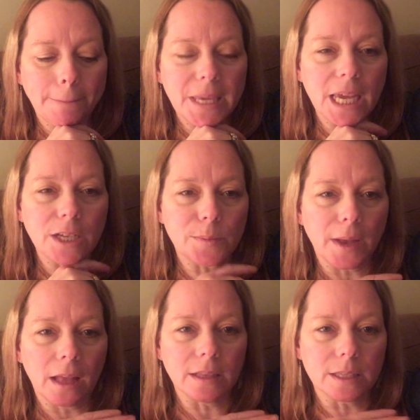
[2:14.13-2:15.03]
pH
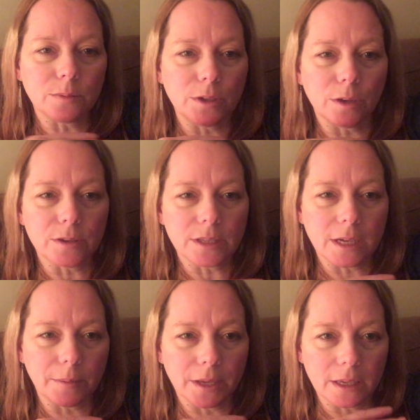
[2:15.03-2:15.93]
balance, when your
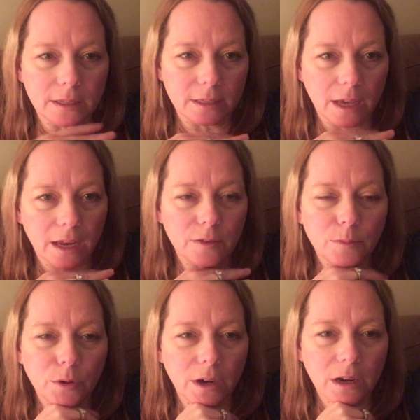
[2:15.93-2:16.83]
stomach is kind of
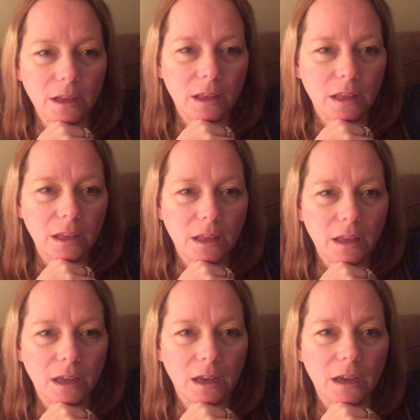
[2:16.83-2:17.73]
more
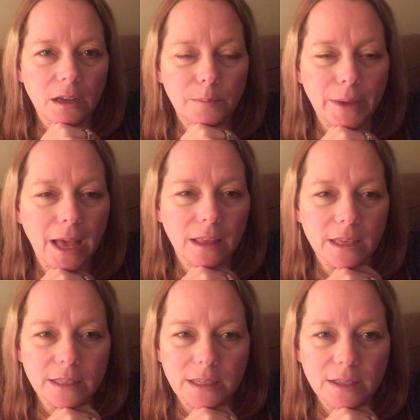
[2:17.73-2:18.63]

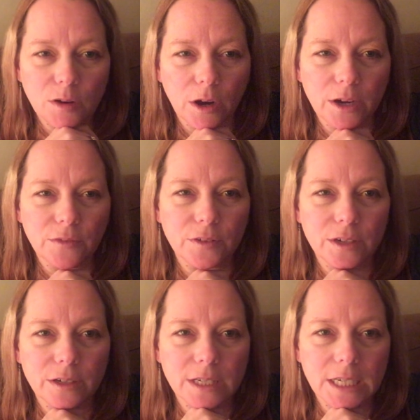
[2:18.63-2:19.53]
balanced, it's harder
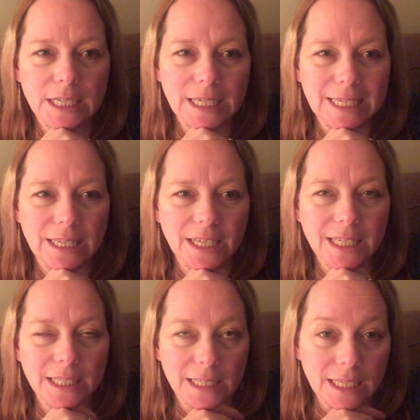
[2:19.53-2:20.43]
for
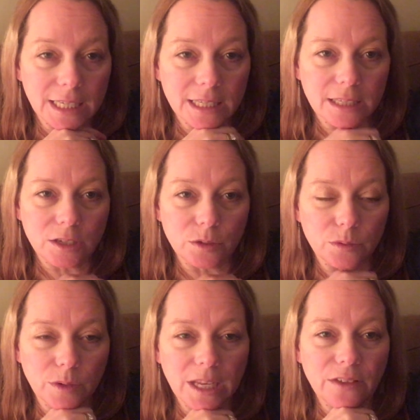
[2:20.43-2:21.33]
disease
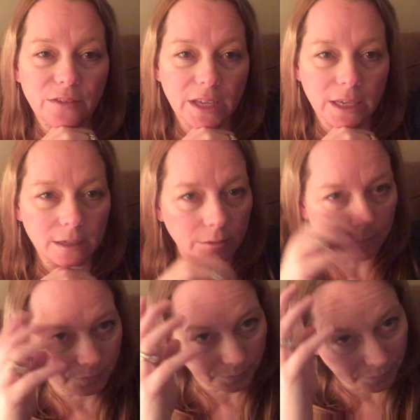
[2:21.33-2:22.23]
to live in.
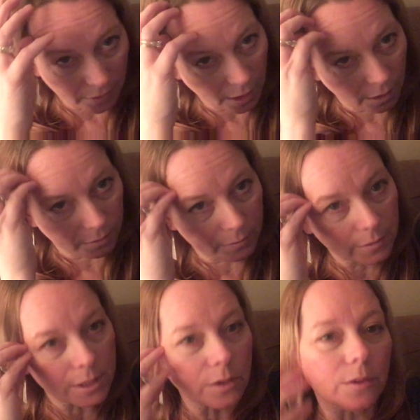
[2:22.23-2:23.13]

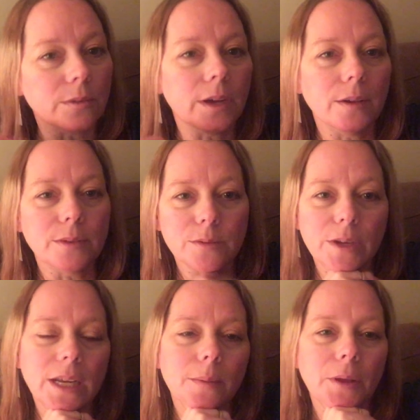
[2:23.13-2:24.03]
So I was
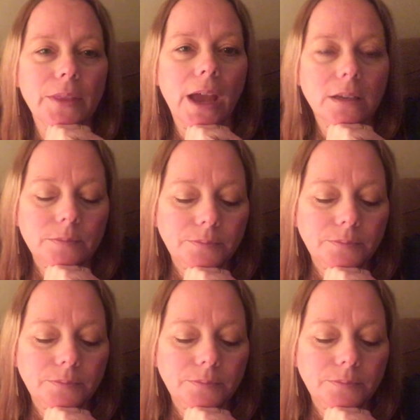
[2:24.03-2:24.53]
reading about that.